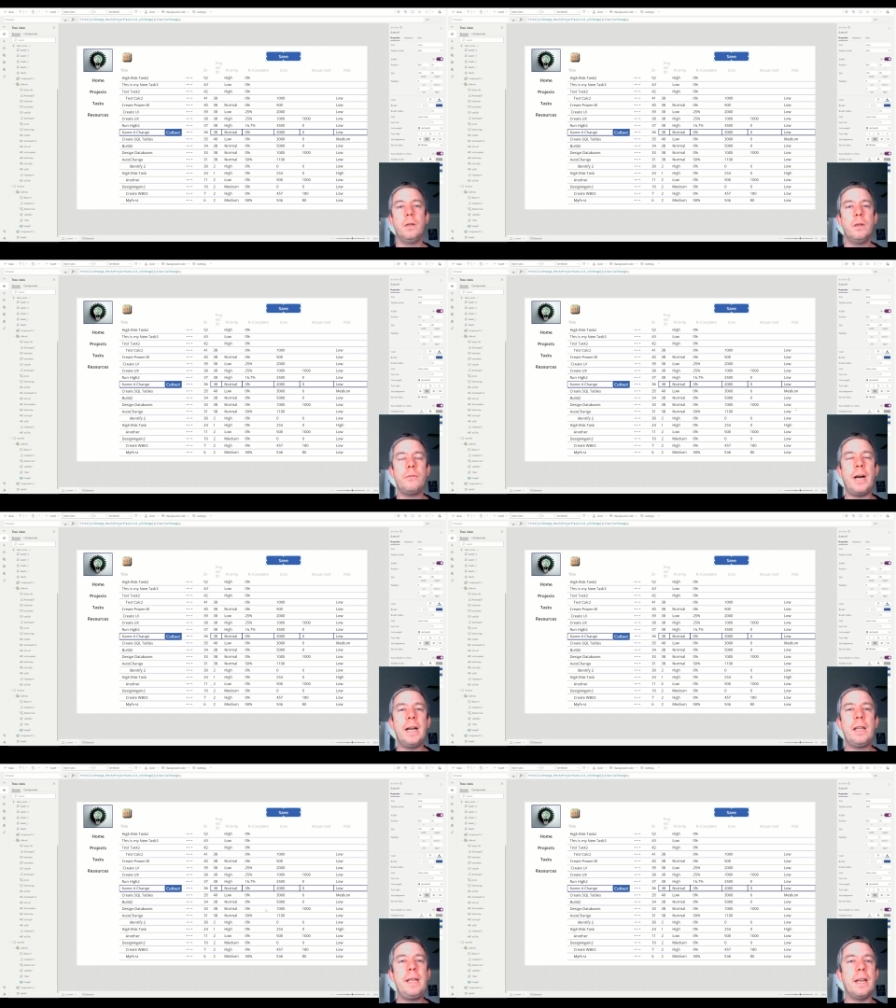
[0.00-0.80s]

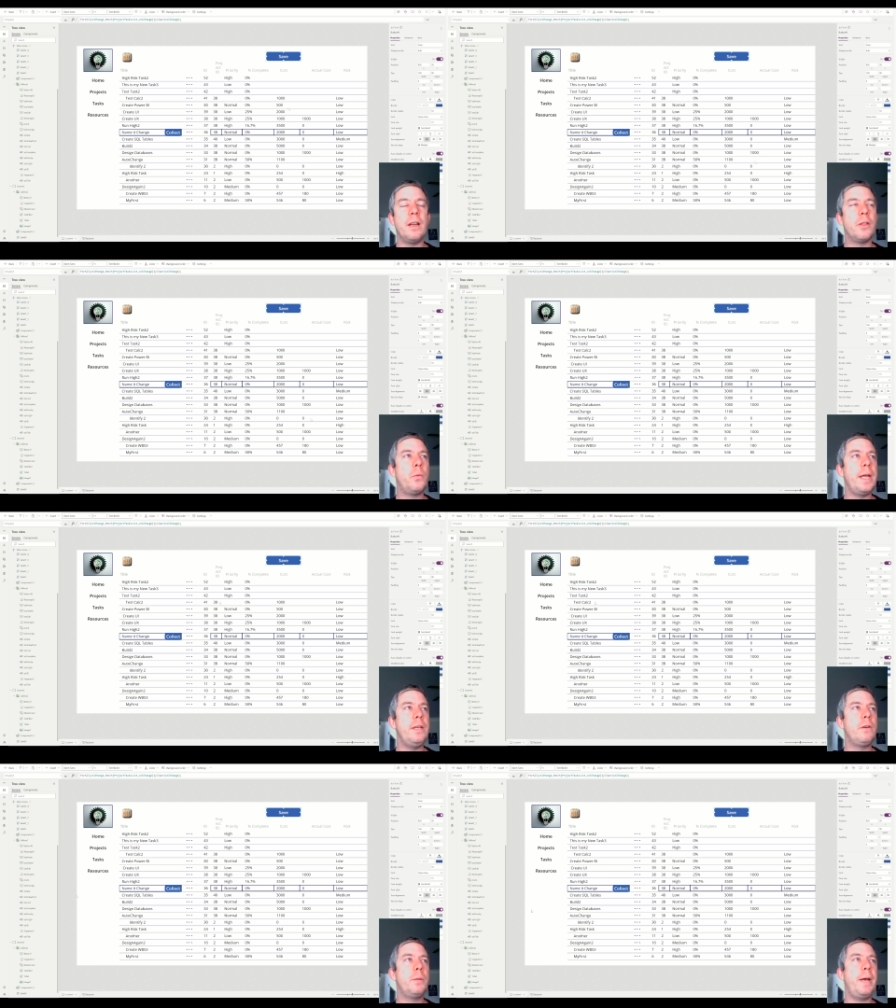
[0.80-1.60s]
Finally, another way
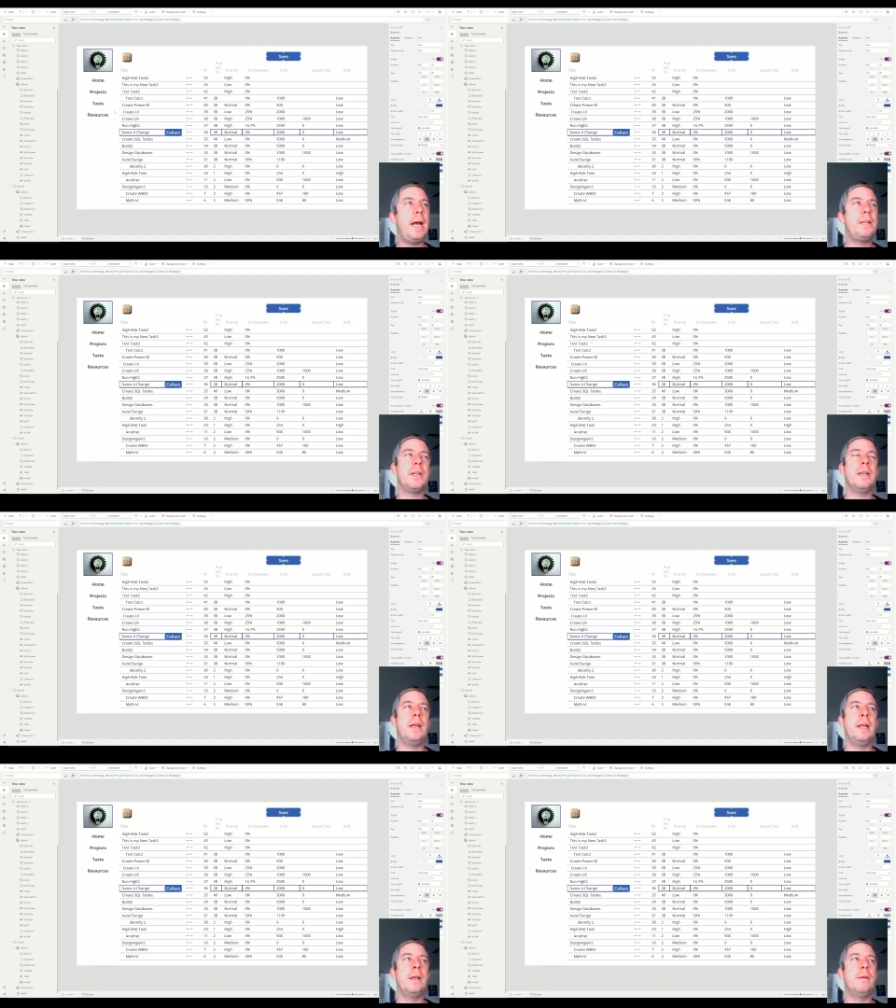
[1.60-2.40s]
you could patch, and,
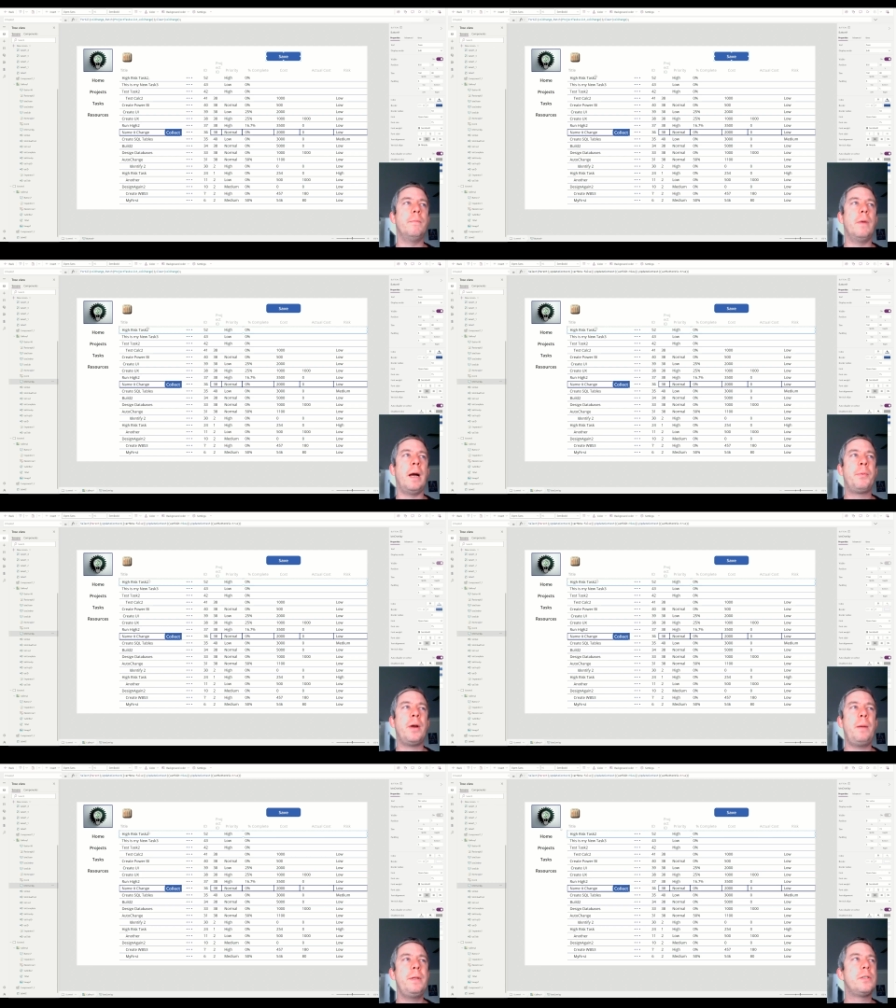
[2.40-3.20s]
and I
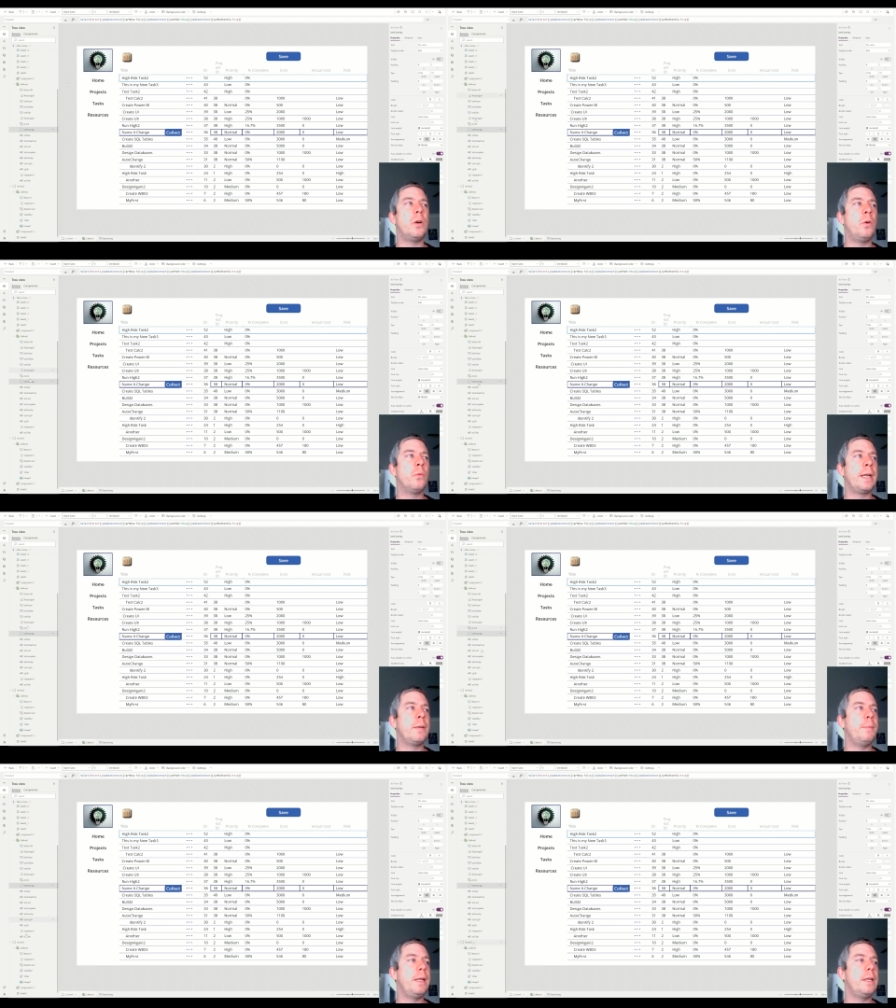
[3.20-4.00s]
probably don't
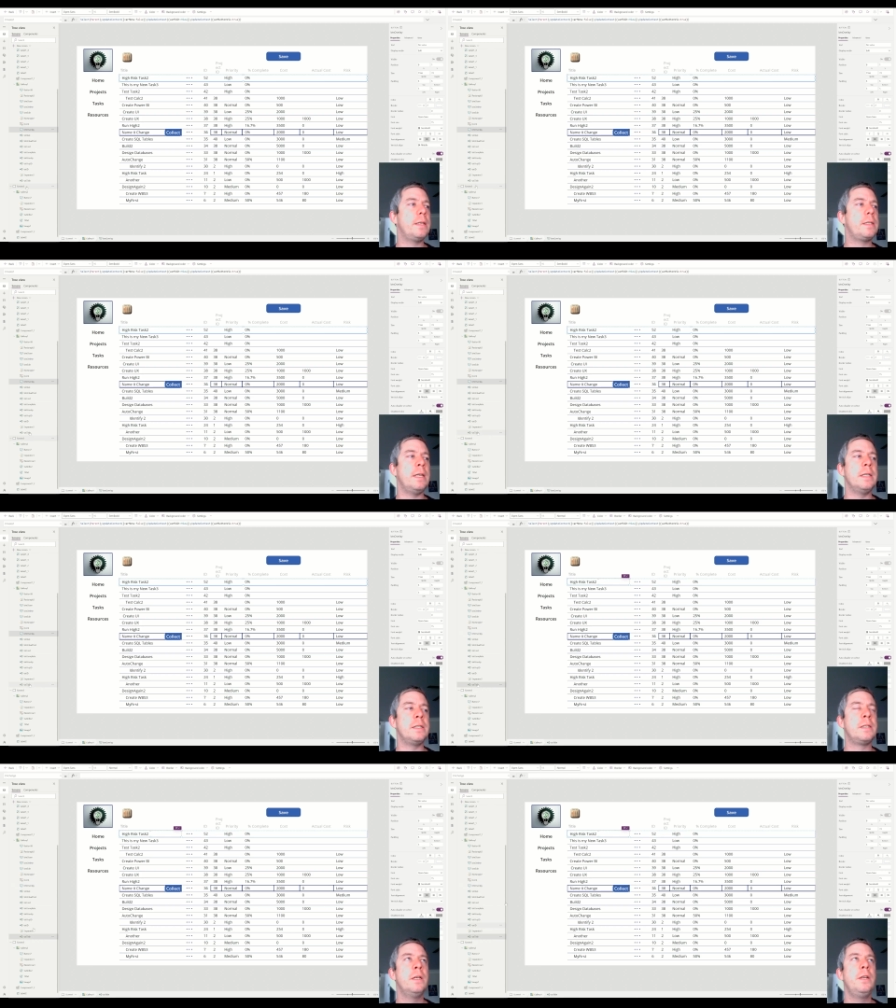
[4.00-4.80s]
recommend this, is,